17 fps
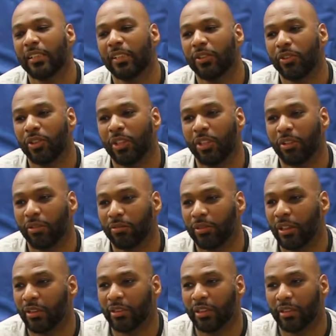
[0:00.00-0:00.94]
So,
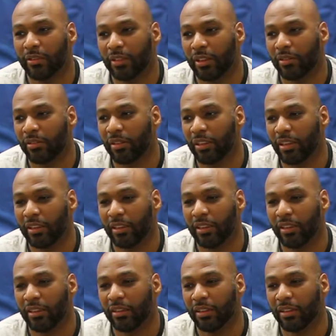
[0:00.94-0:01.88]
just
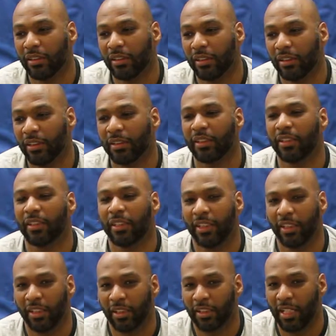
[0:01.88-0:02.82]
a good
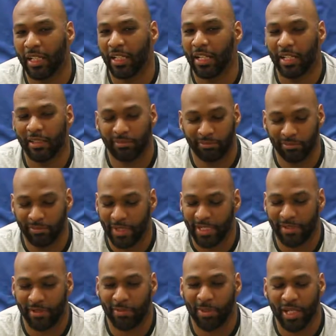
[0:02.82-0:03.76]
kid.
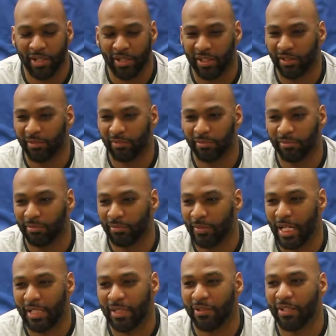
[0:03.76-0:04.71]
As a parent,
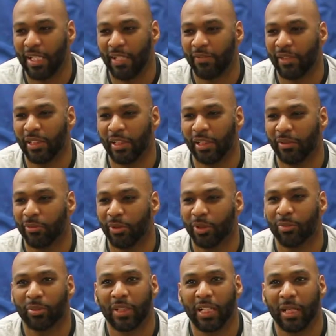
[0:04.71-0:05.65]
I don't have any
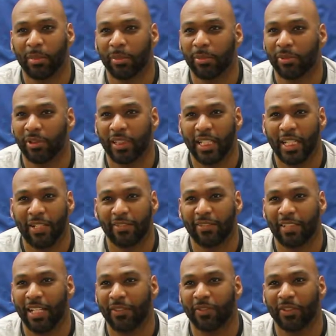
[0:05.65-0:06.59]
real problems
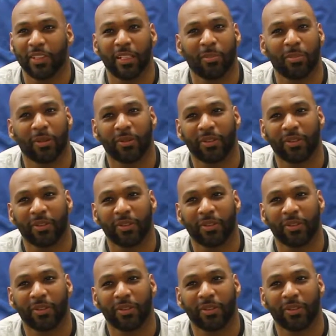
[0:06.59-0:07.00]
outside of a couple